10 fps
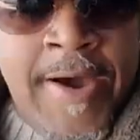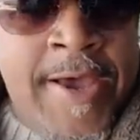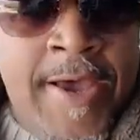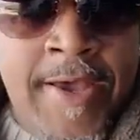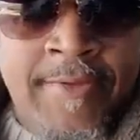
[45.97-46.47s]

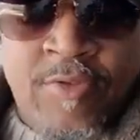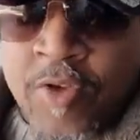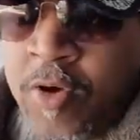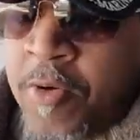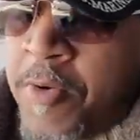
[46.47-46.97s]
And
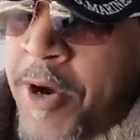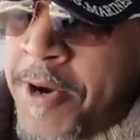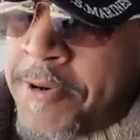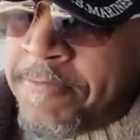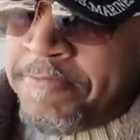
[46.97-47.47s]

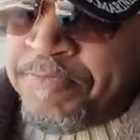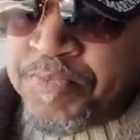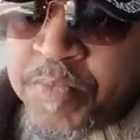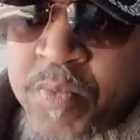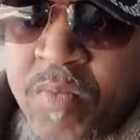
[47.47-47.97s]
so,
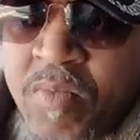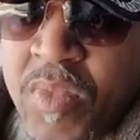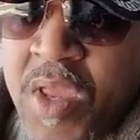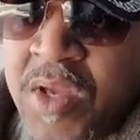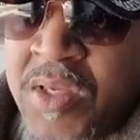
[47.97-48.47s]

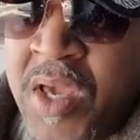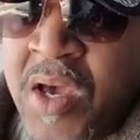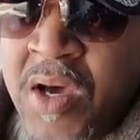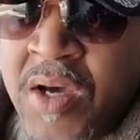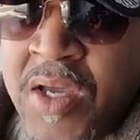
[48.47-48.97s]

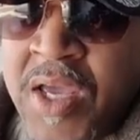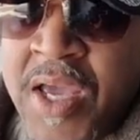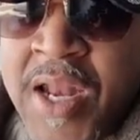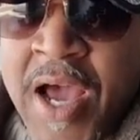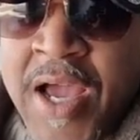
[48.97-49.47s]
yeah,
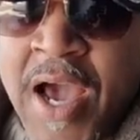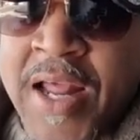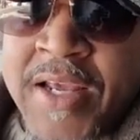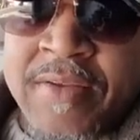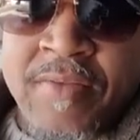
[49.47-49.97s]
and I
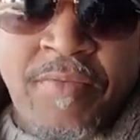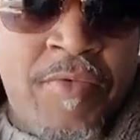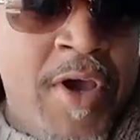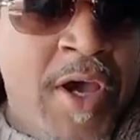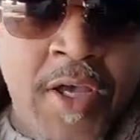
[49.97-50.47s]
got it,
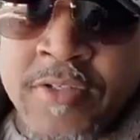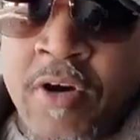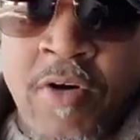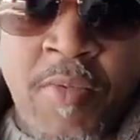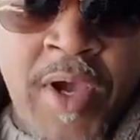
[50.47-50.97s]
as
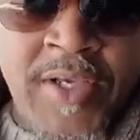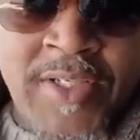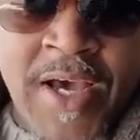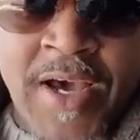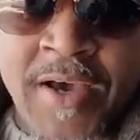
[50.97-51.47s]
always,
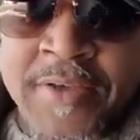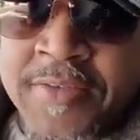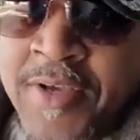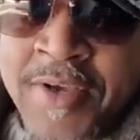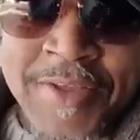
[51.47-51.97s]

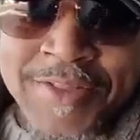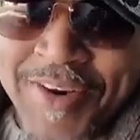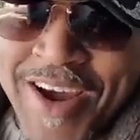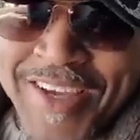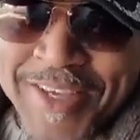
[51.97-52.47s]
guys.
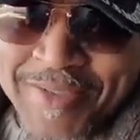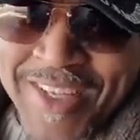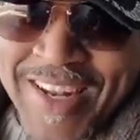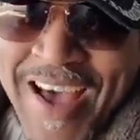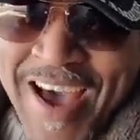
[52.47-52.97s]
Thrive keeps
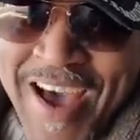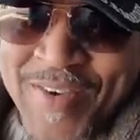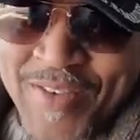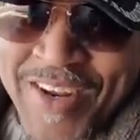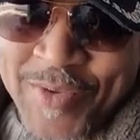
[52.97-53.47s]
it
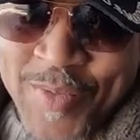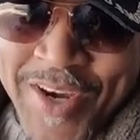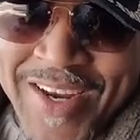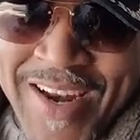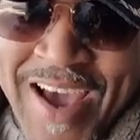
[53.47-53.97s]
alive in the
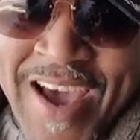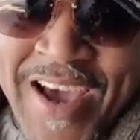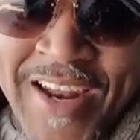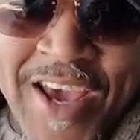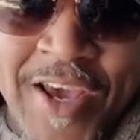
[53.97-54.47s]

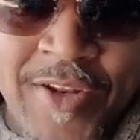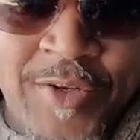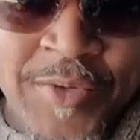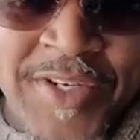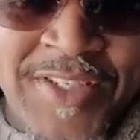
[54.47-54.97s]
1-9 at
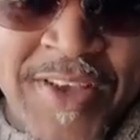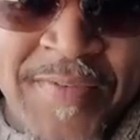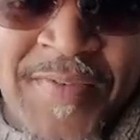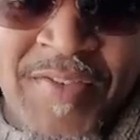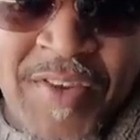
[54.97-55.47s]

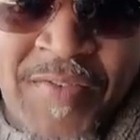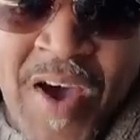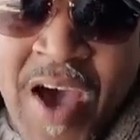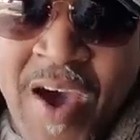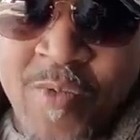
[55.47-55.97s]

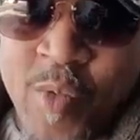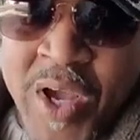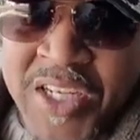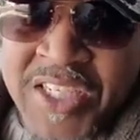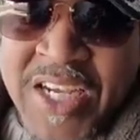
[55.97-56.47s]
2755
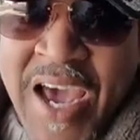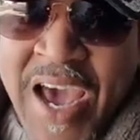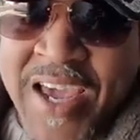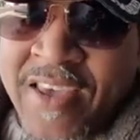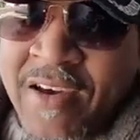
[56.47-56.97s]
West
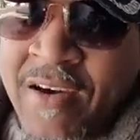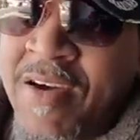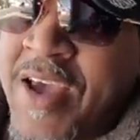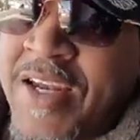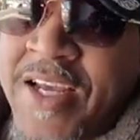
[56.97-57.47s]
Shy, y'all.
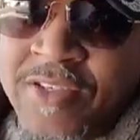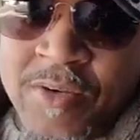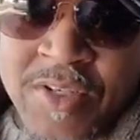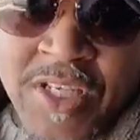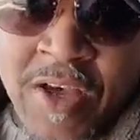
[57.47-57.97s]
That's
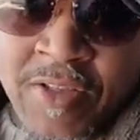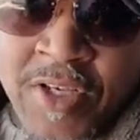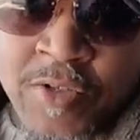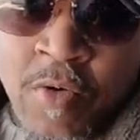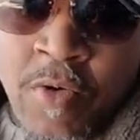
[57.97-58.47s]
on the
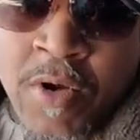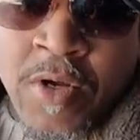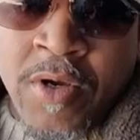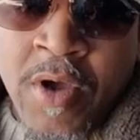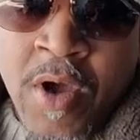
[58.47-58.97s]
southeast
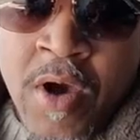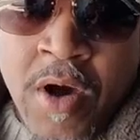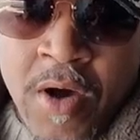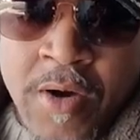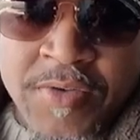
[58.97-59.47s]
corner
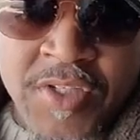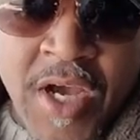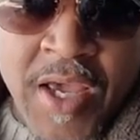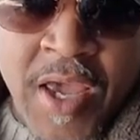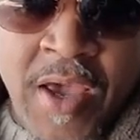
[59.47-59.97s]
of
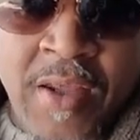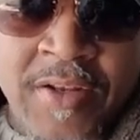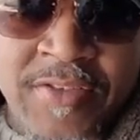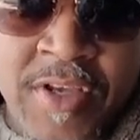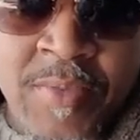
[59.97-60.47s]
Cheyenne
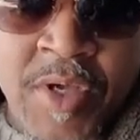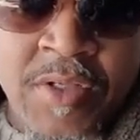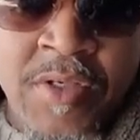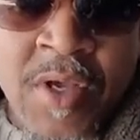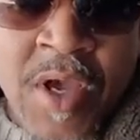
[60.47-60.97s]
and
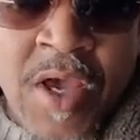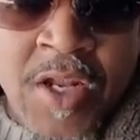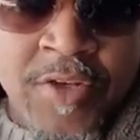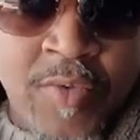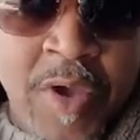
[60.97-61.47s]
Simmons,
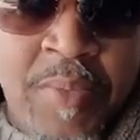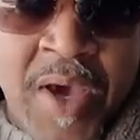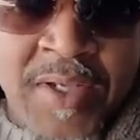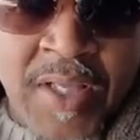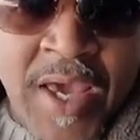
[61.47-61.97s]
and it's right
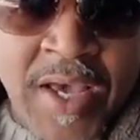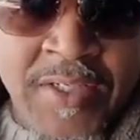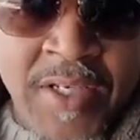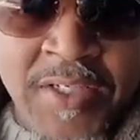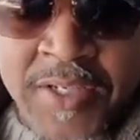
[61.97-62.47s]
past the gas
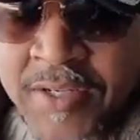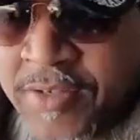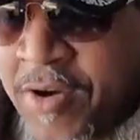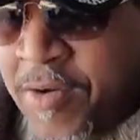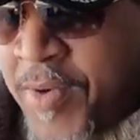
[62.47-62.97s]
station, as
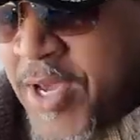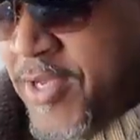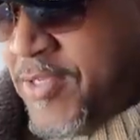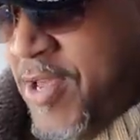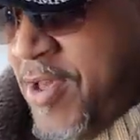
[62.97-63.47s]
always.